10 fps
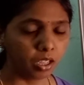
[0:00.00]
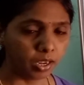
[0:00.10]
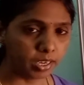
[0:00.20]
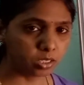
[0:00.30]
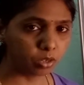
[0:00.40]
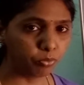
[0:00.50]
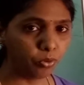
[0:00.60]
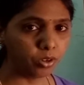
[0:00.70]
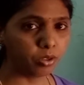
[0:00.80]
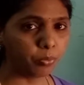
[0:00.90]
its
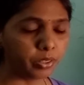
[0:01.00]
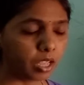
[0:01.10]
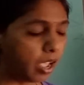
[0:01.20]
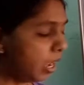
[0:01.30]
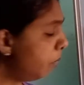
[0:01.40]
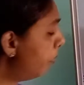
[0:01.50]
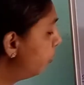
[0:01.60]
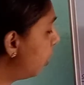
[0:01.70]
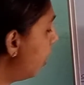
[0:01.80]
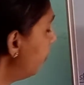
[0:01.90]
food with the help of
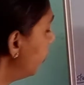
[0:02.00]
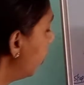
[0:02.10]
the